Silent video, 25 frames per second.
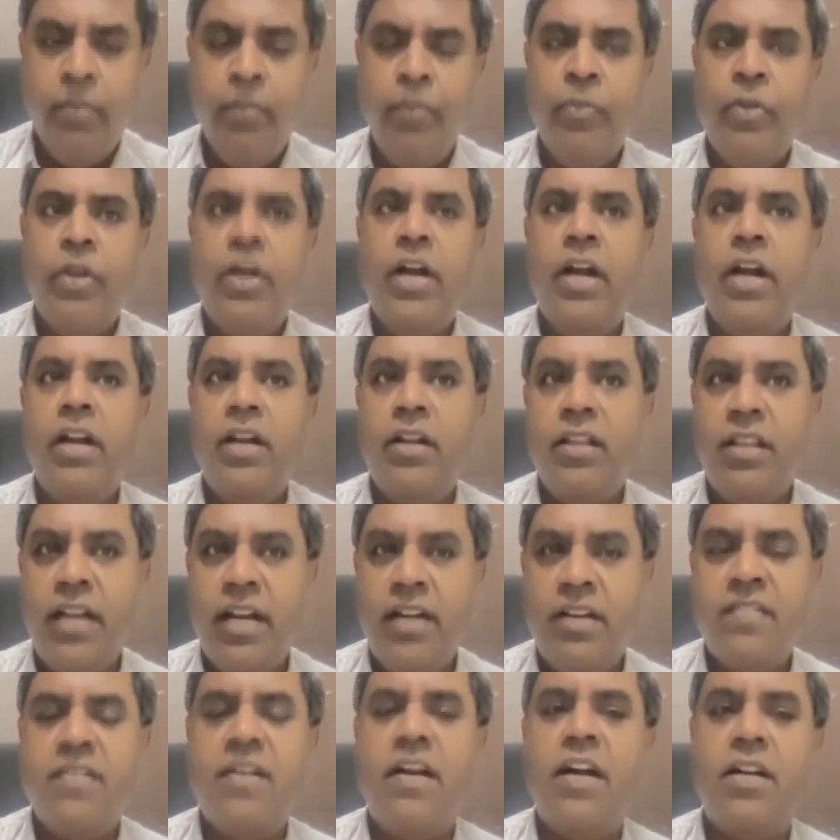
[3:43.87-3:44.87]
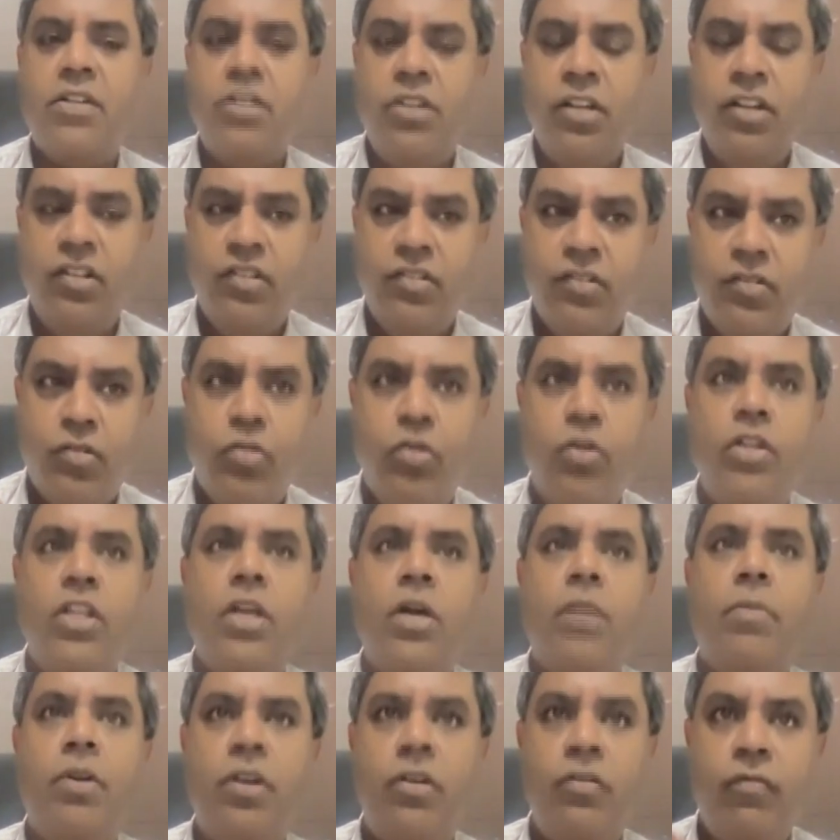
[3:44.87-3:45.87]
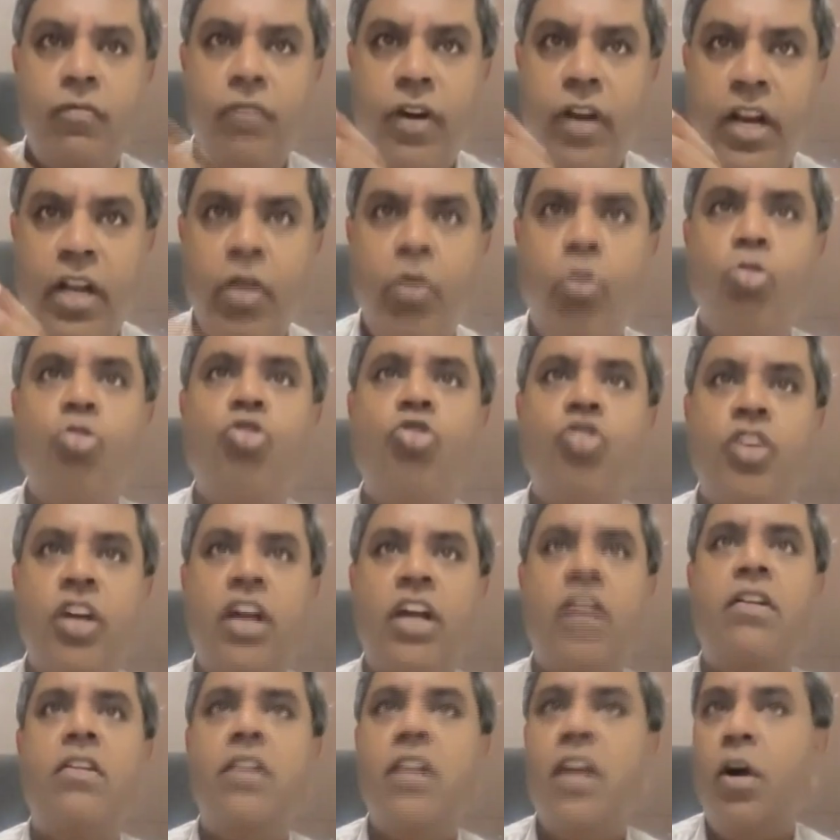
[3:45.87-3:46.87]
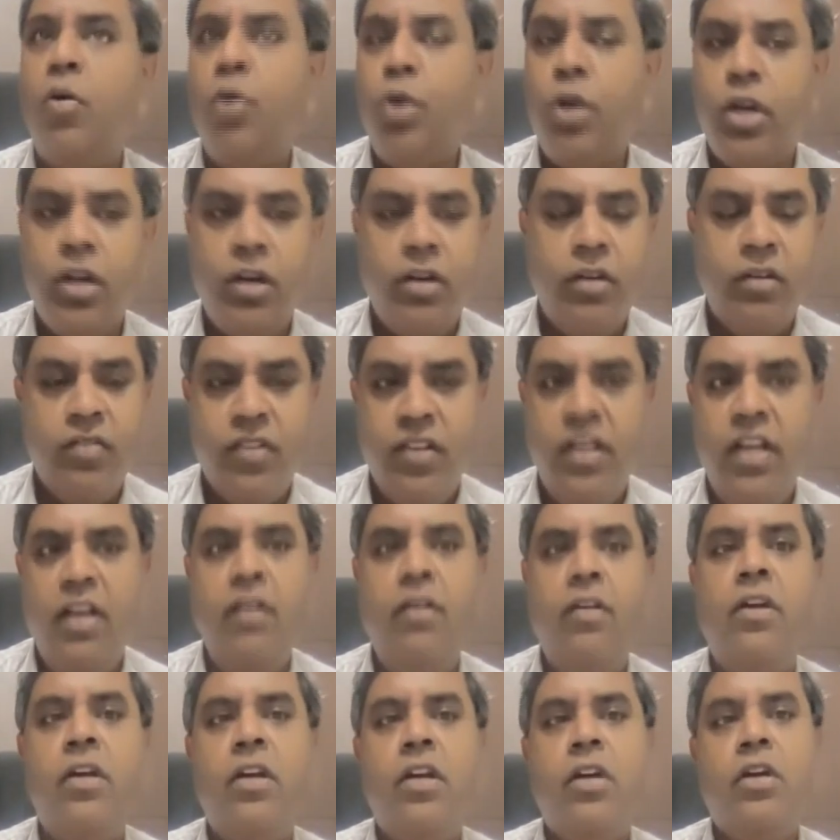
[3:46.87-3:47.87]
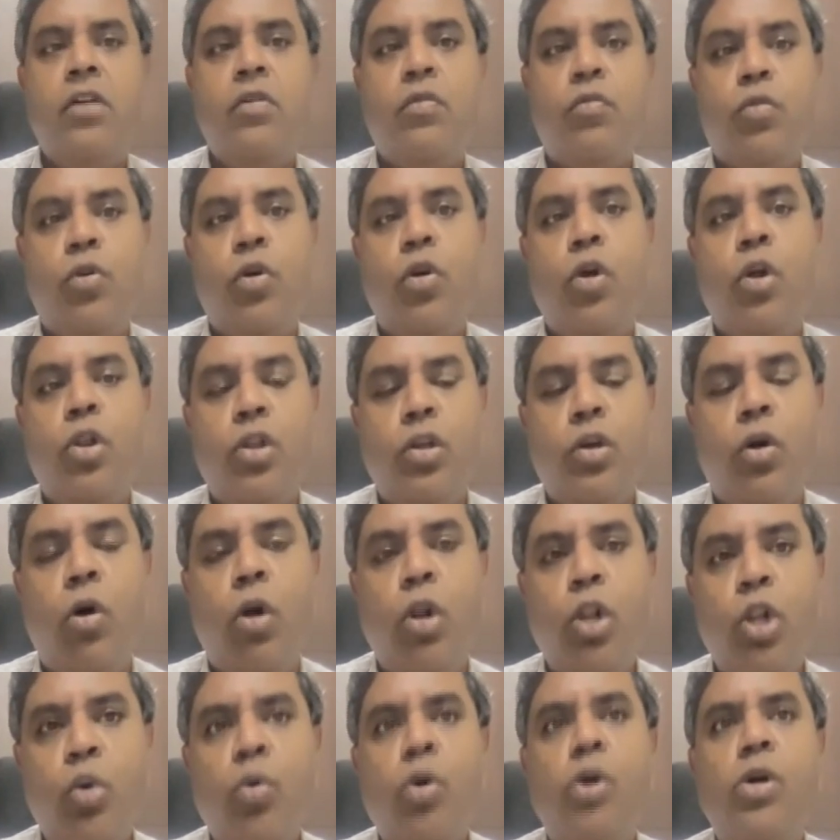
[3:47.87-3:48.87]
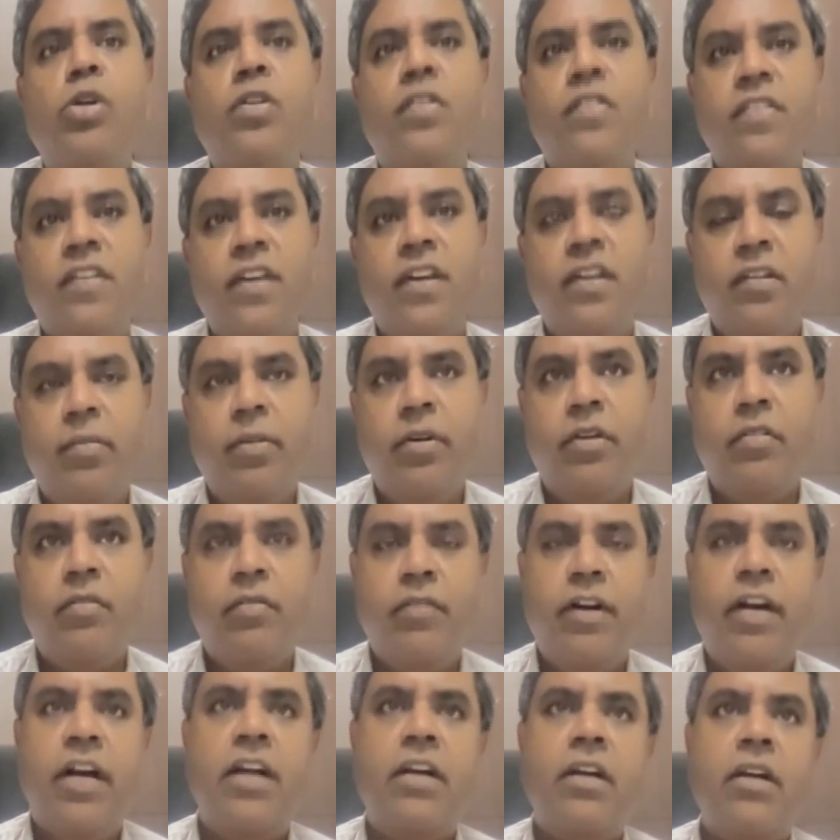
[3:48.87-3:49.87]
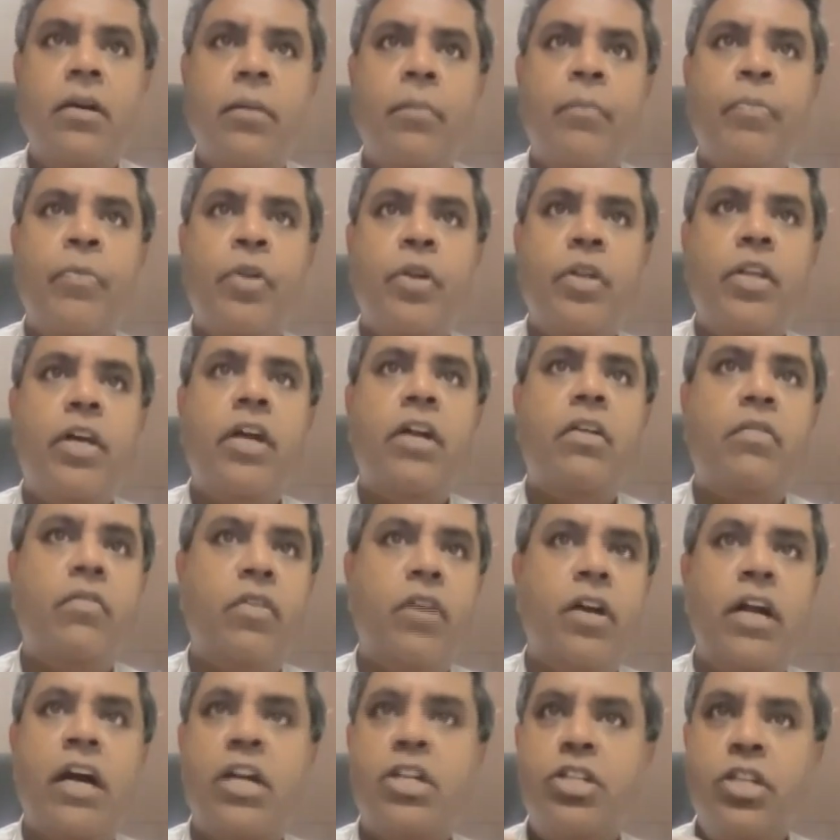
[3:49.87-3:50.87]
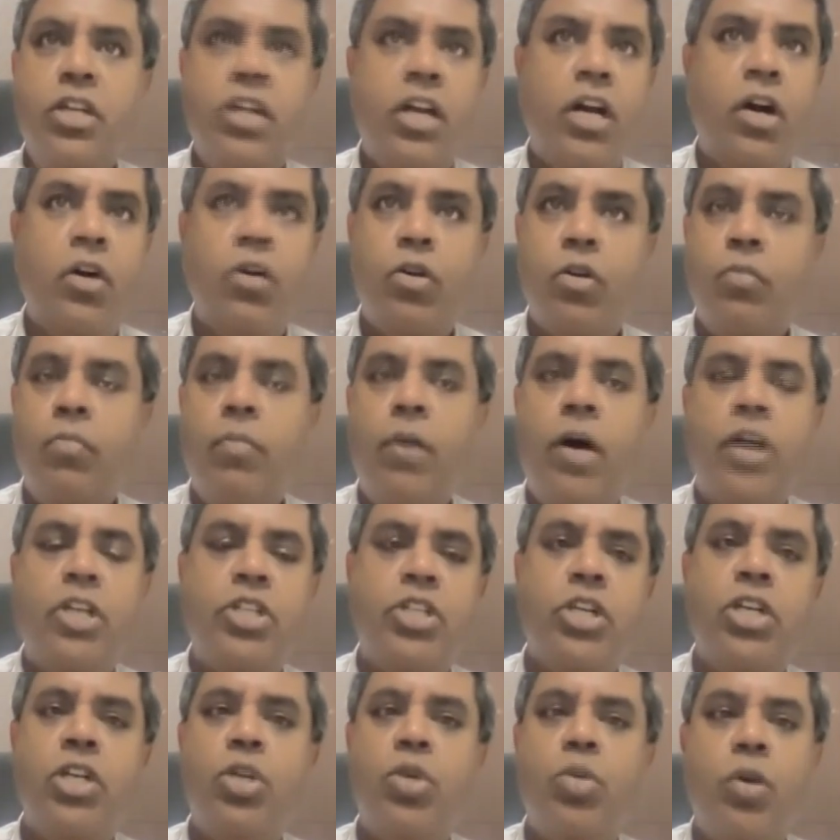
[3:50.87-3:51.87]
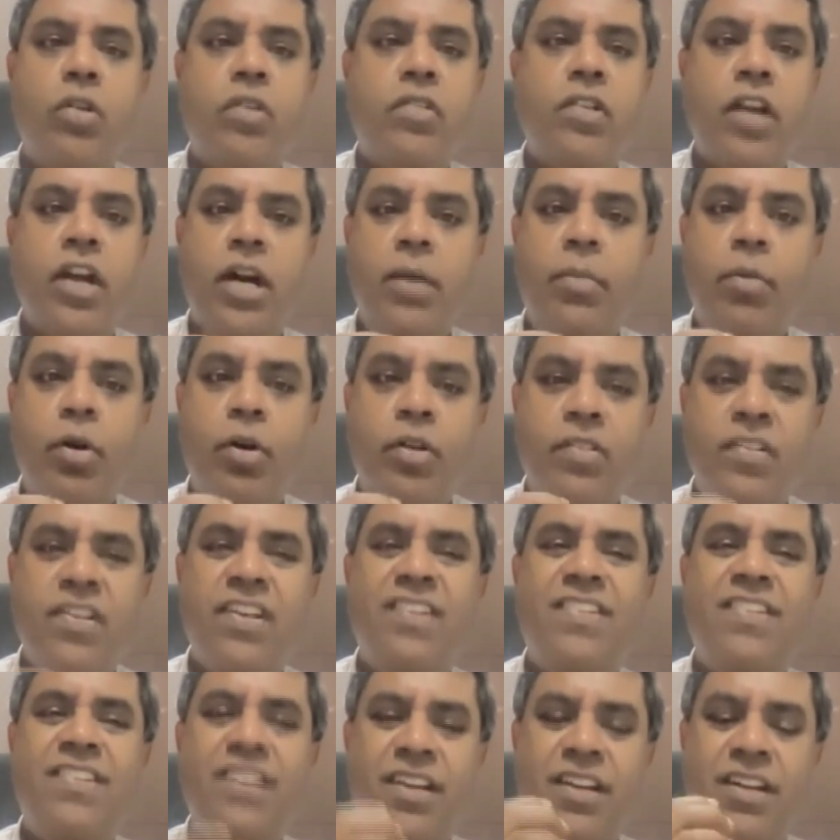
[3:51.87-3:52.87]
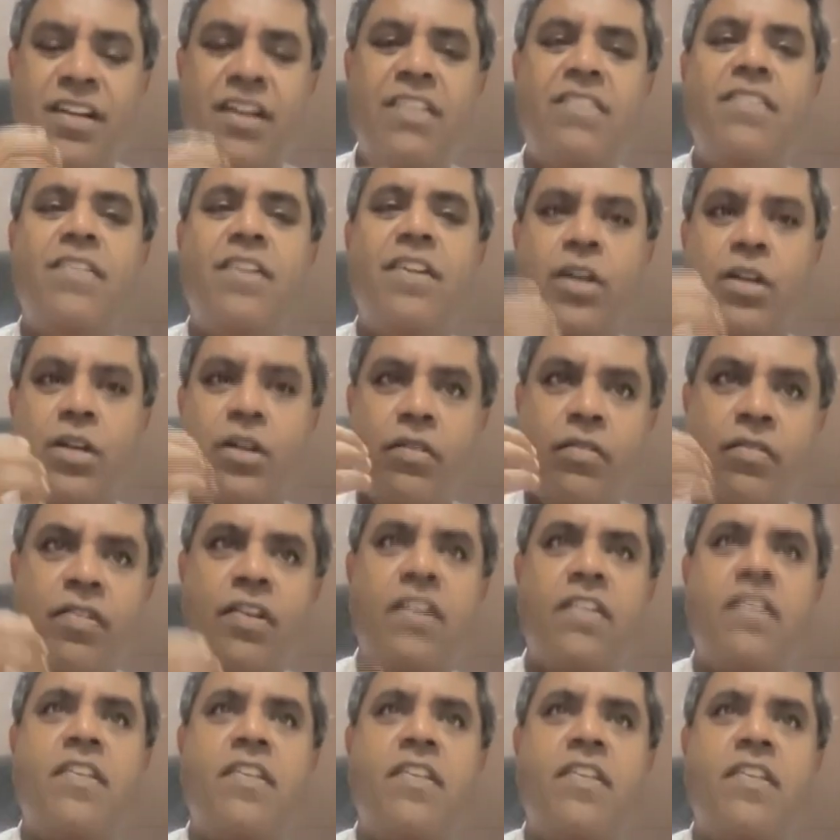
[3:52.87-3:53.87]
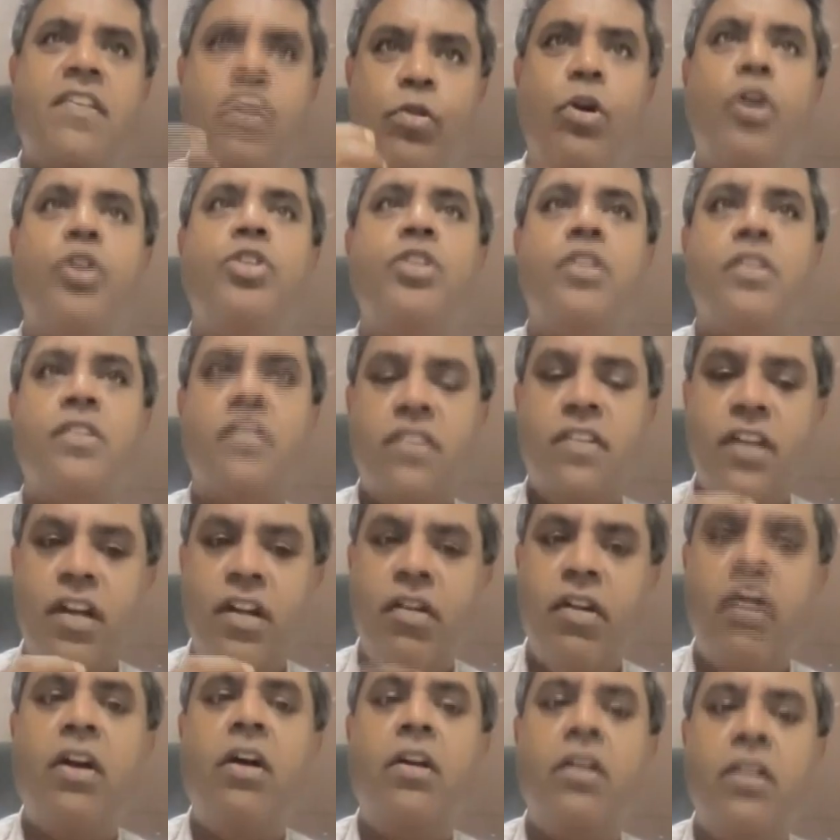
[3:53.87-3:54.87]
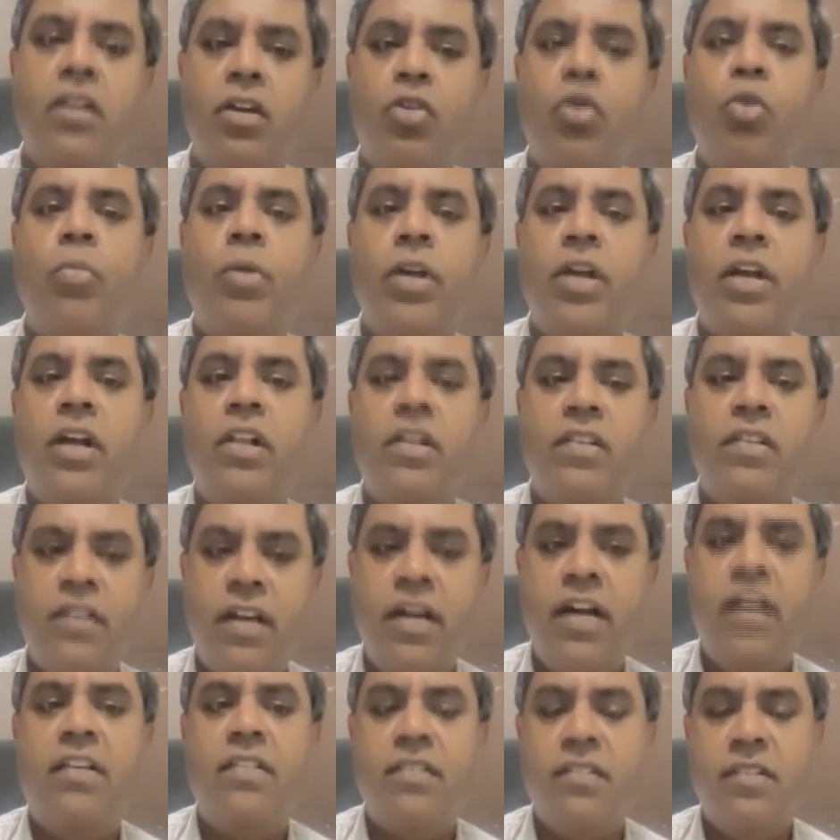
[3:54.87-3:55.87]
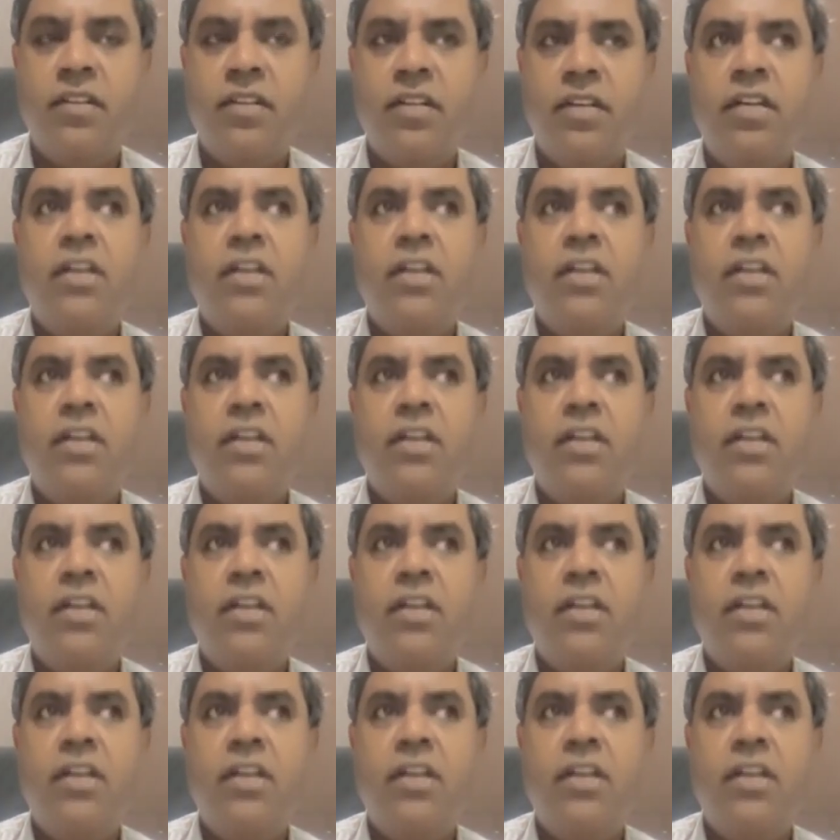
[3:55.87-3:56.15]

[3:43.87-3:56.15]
Okay. And that actually stood them in very good stead. Now we can see for all, all the world to see, as a matter of fact, that we are actually now marching towards like about 60 consecutive successful launches, a record that nobody else has.